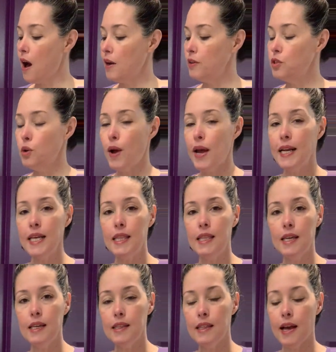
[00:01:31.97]
So
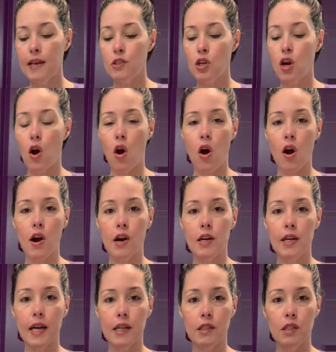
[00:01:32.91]
anything that's
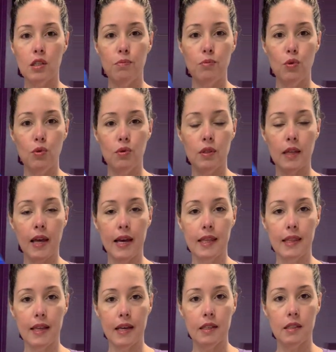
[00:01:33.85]
hard and smooth
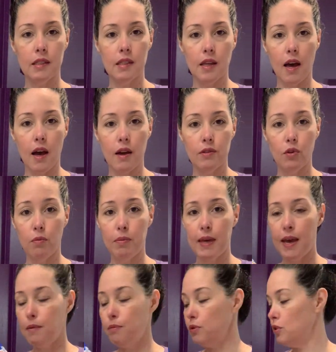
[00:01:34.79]
like this, you'll
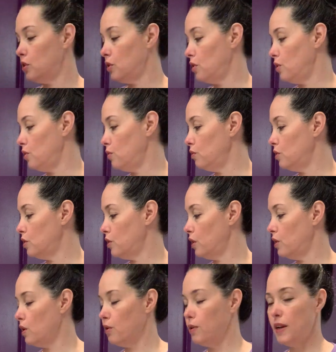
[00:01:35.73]
be able to use. So
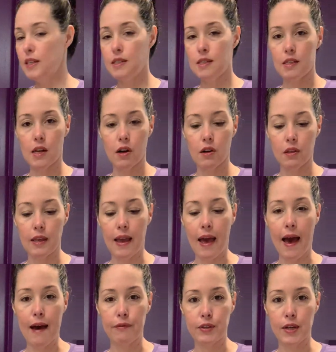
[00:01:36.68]
you don't necessarily
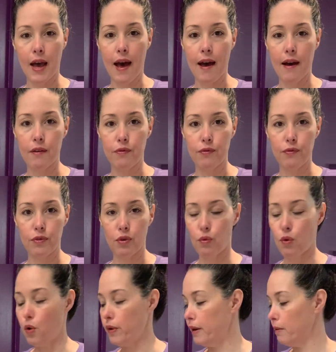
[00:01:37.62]
have to have the
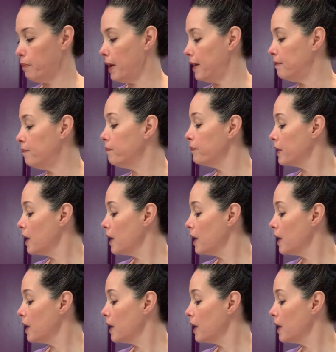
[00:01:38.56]
rolling pin.